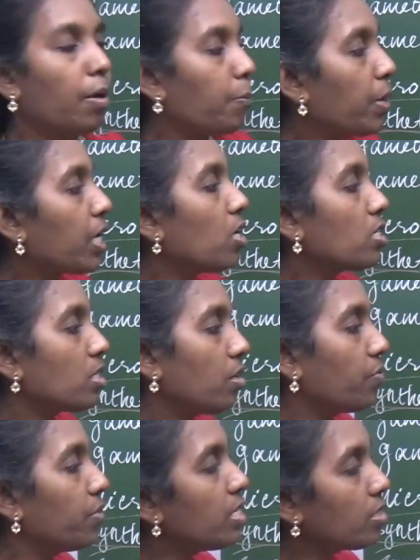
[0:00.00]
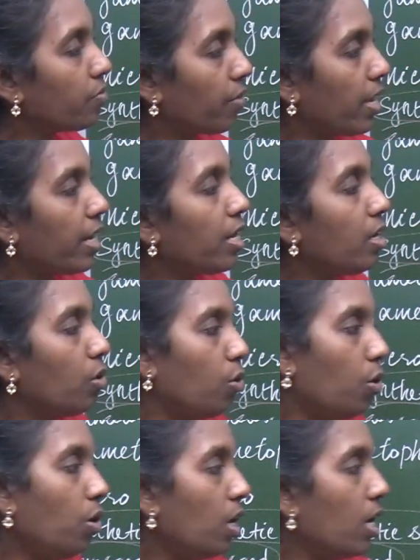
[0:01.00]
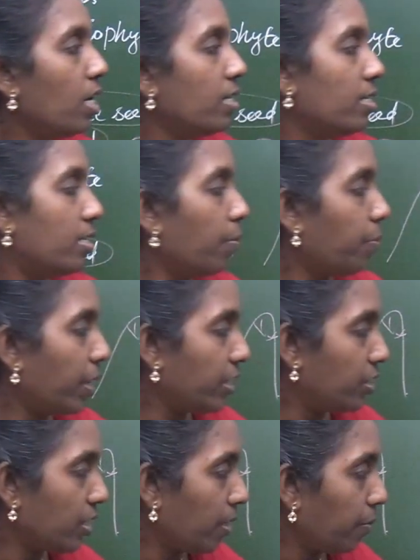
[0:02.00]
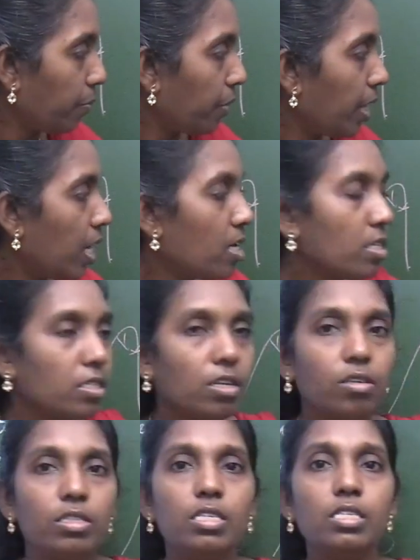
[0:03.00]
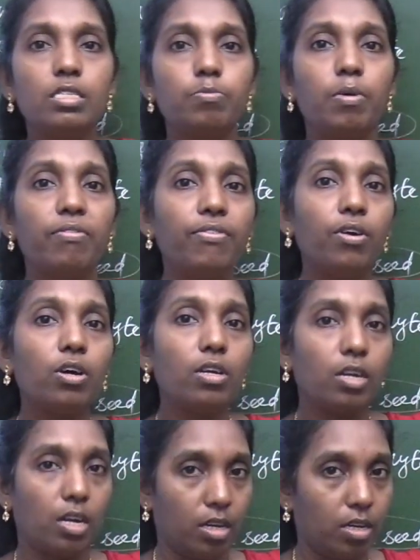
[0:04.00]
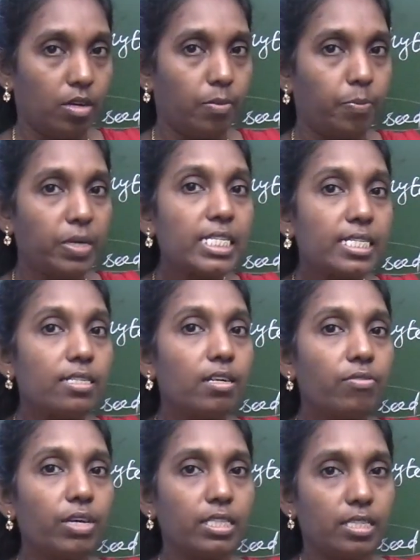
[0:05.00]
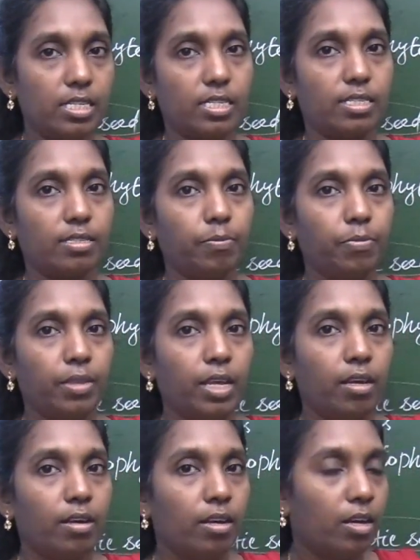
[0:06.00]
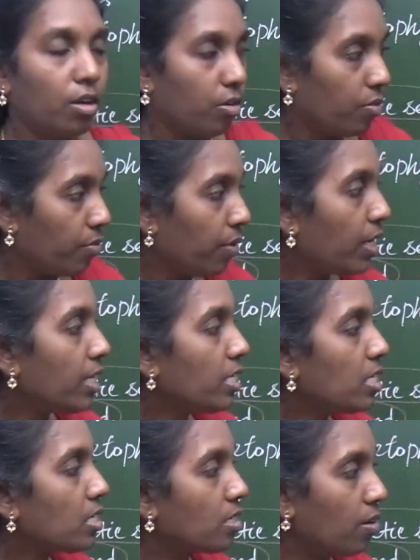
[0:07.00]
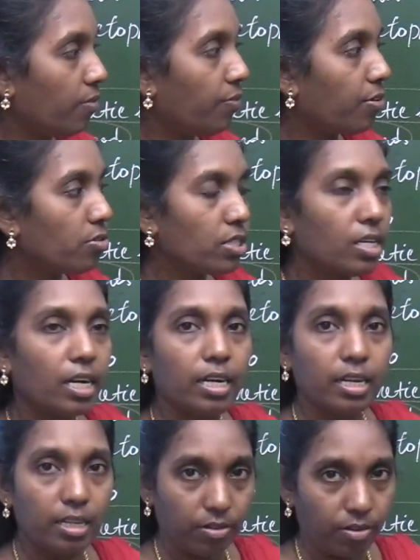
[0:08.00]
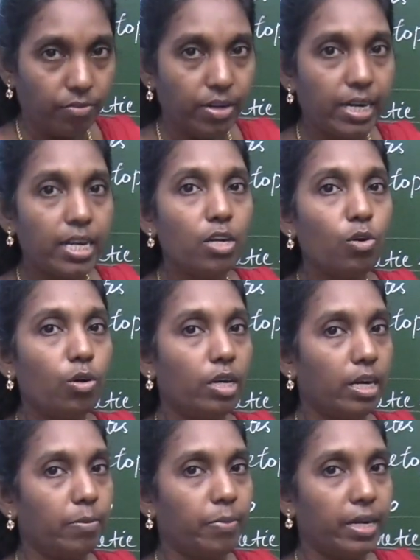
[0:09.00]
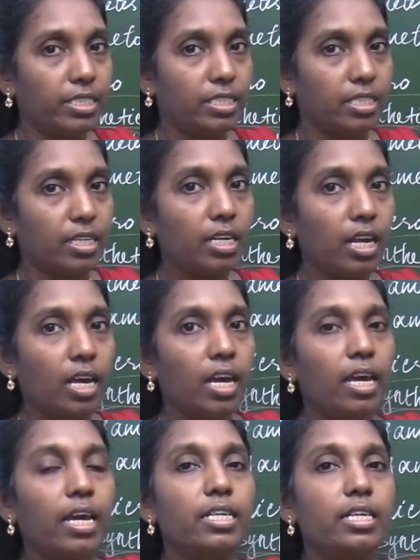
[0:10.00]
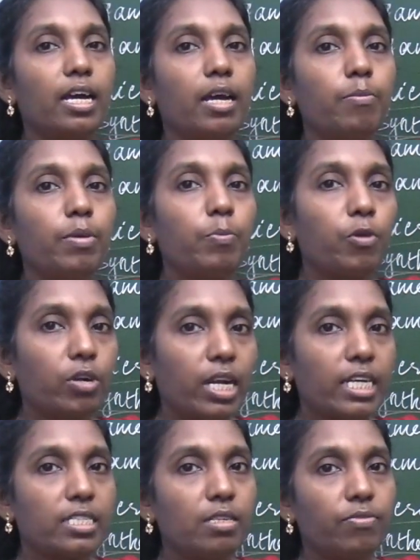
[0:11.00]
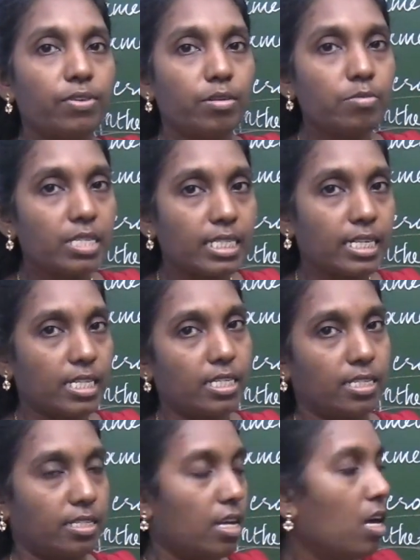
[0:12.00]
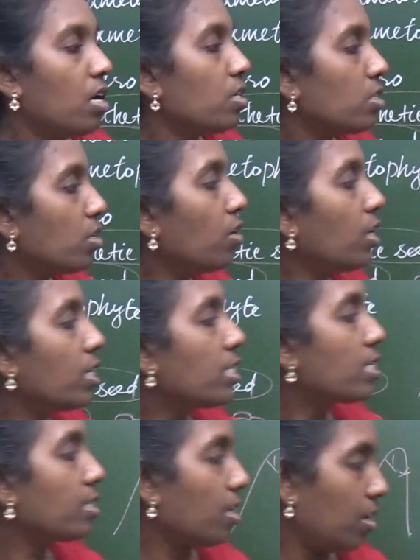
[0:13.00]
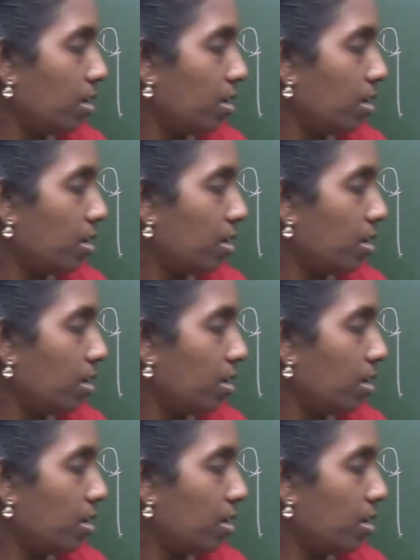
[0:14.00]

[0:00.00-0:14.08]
because of this very low temperature. So this, before preserving this, when it is frozen under very low temperature, it can be protected from stress. So it's